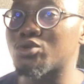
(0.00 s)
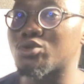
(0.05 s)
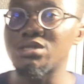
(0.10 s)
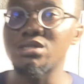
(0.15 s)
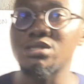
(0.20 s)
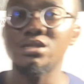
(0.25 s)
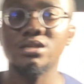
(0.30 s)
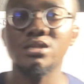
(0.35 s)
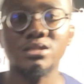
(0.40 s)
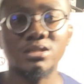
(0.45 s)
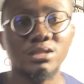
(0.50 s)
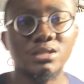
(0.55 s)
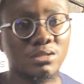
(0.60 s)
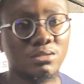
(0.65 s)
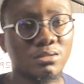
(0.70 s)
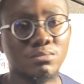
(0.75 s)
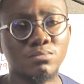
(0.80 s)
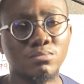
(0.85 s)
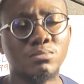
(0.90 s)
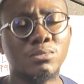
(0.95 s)
luminous
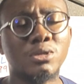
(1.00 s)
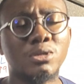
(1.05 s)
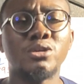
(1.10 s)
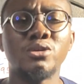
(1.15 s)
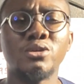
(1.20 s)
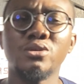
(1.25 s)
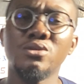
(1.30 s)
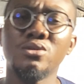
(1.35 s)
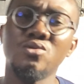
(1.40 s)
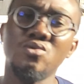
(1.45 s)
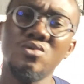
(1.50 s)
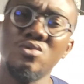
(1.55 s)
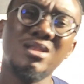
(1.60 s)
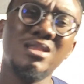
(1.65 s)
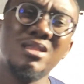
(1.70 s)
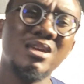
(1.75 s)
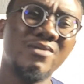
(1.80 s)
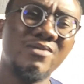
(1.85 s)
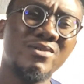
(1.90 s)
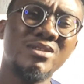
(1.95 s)
intensity, you
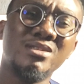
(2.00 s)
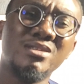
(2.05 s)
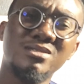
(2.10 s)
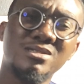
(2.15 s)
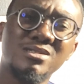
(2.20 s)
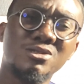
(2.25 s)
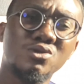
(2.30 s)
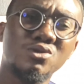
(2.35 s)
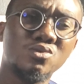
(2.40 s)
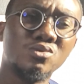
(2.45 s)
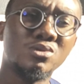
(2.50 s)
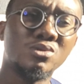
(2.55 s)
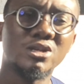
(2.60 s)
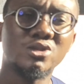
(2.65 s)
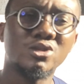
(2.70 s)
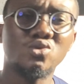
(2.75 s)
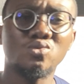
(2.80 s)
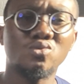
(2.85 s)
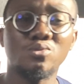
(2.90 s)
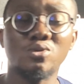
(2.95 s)
hardly have any reason to do
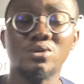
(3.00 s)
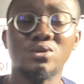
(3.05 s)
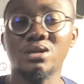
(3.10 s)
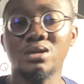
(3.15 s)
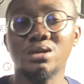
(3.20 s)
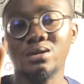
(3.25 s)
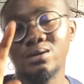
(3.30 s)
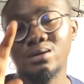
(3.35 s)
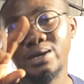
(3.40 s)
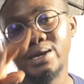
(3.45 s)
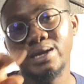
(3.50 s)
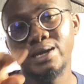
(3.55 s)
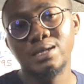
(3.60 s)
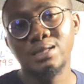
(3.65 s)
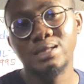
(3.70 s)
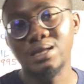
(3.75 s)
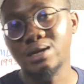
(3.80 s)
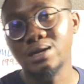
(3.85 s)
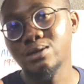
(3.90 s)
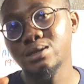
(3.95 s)
that too, but
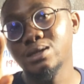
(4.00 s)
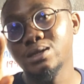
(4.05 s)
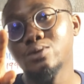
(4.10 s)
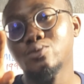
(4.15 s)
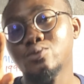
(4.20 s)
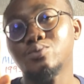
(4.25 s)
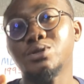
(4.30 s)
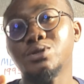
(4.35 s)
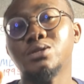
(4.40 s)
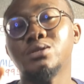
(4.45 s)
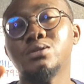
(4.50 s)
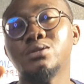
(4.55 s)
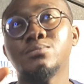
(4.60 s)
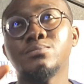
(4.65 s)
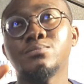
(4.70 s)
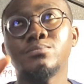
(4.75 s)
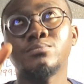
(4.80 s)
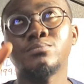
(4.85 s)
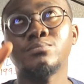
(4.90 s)
that would be